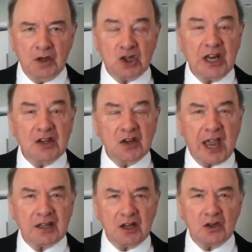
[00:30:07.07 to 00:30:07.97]
She is
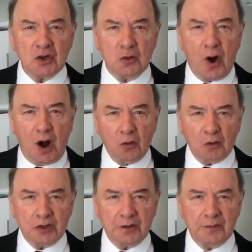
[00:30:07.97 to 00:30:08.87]
getting too
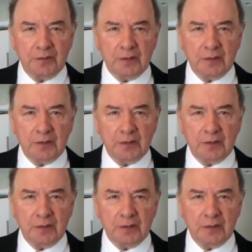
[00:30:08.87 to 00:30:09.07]
old.